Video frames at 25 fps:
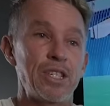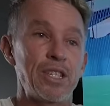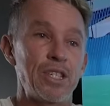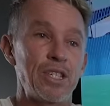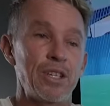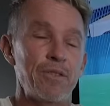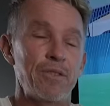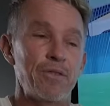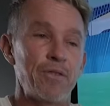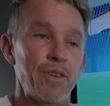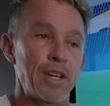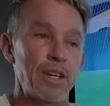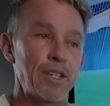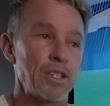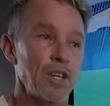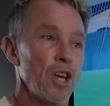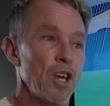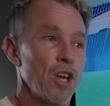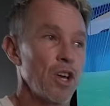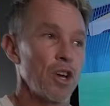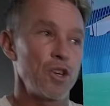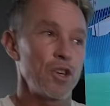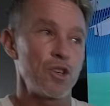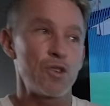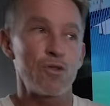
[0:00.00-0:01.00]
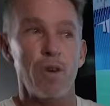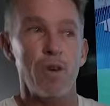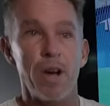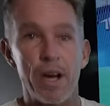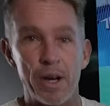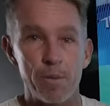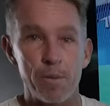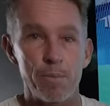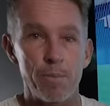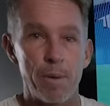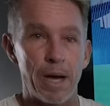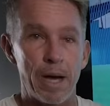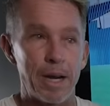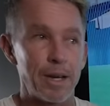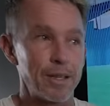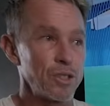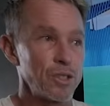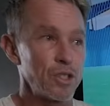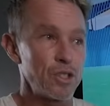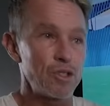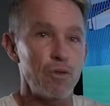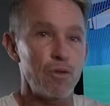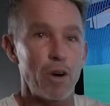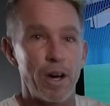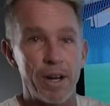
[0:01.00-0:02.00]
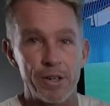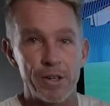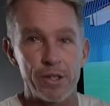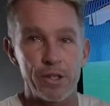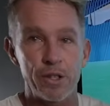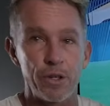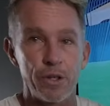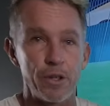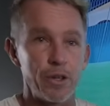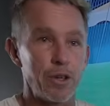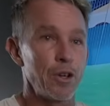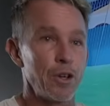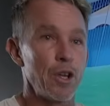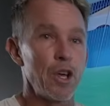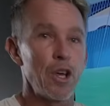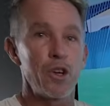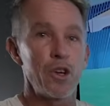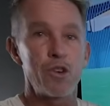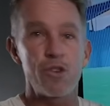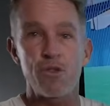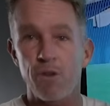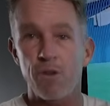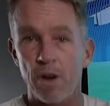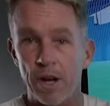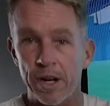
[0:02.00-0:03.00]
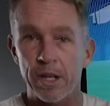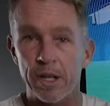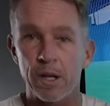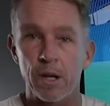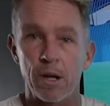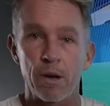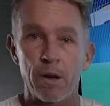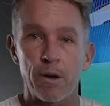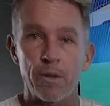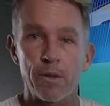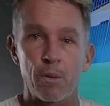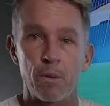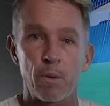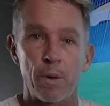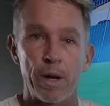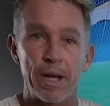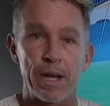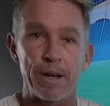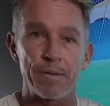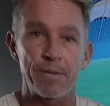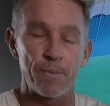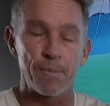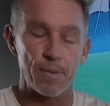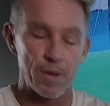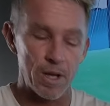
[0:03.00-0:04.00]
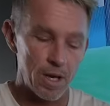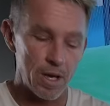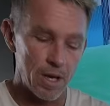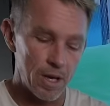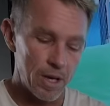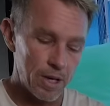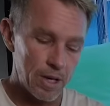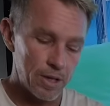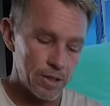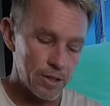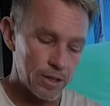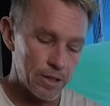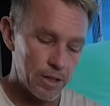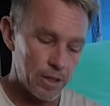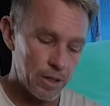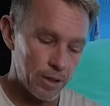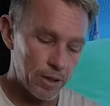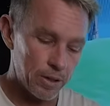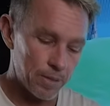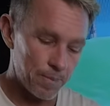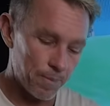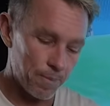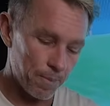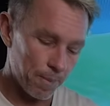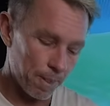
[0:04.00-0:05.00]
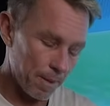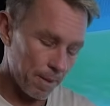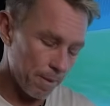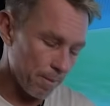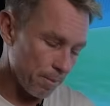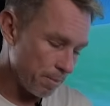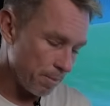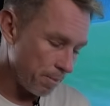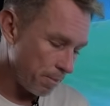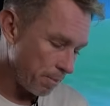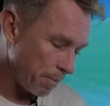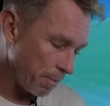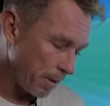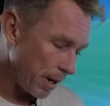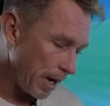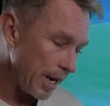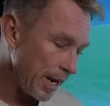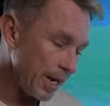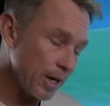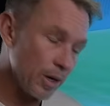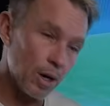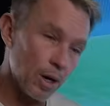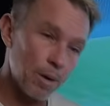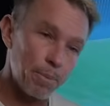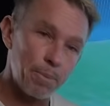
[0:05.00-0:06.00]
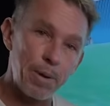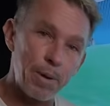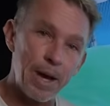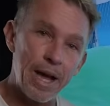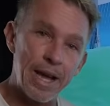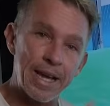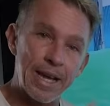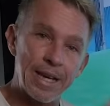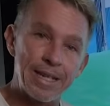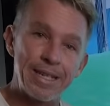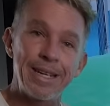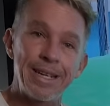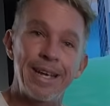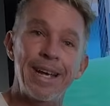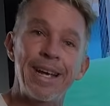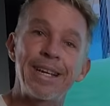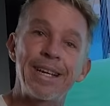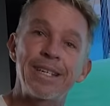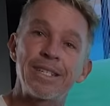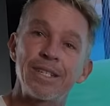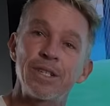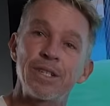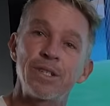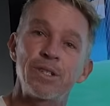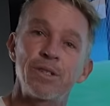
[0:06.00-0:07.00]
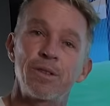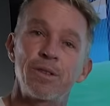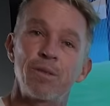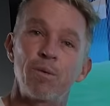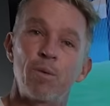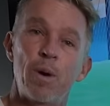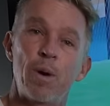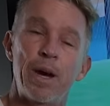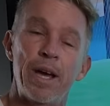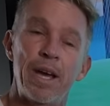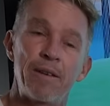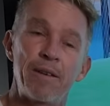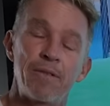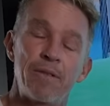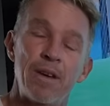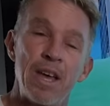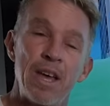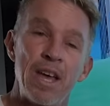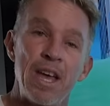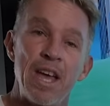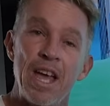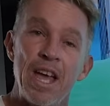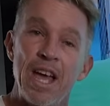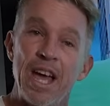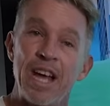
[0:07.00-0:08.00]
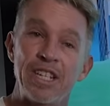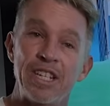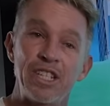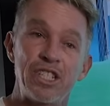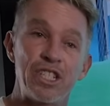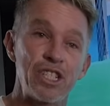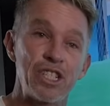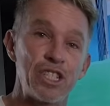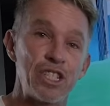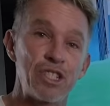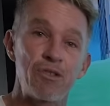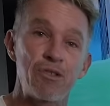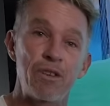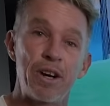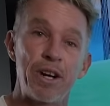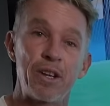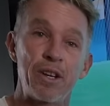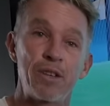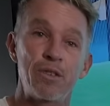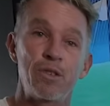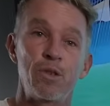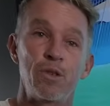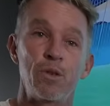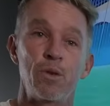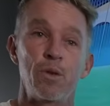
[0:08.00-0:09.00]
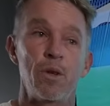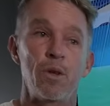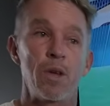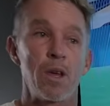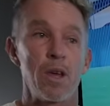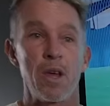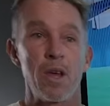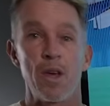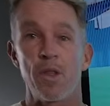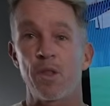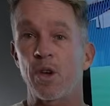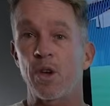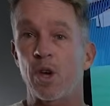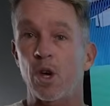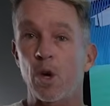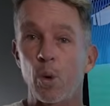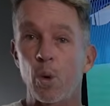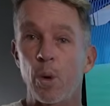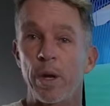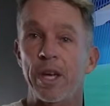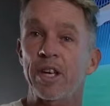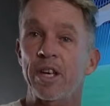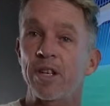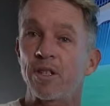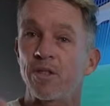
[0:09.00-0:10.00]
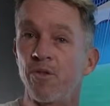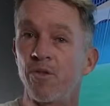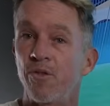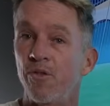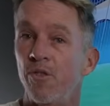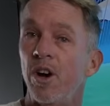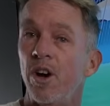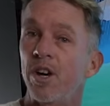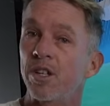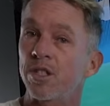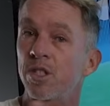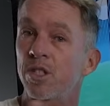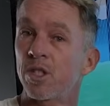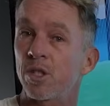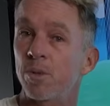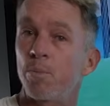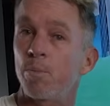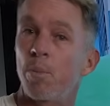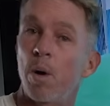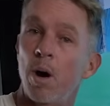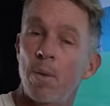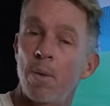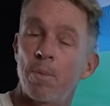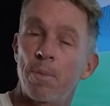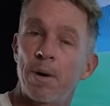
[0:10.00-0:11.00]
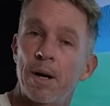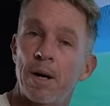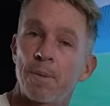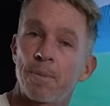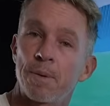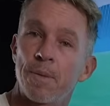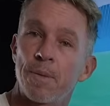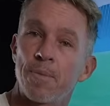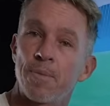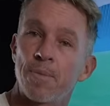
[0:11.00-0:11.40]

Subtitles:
to your feet, try to balance, try to turn, try to go along the wave. So by not paying attention to the wave and just trying to do the quickest, fastest pop-up,